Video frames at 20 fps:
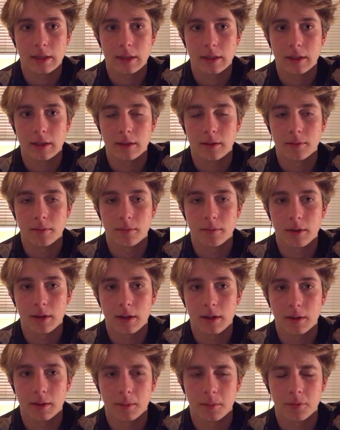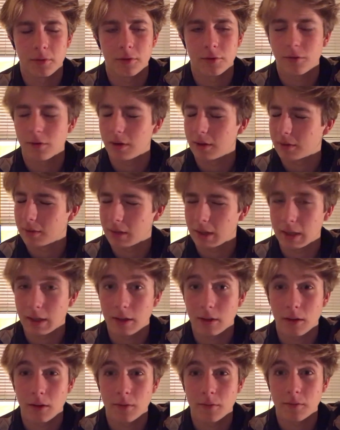I'm pretty sure I think he
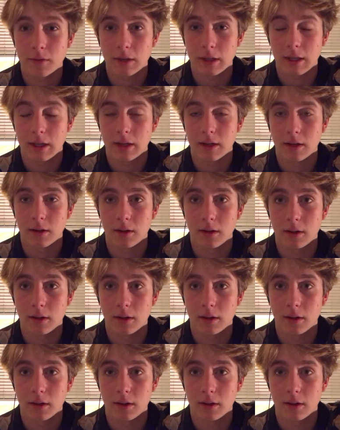loved, and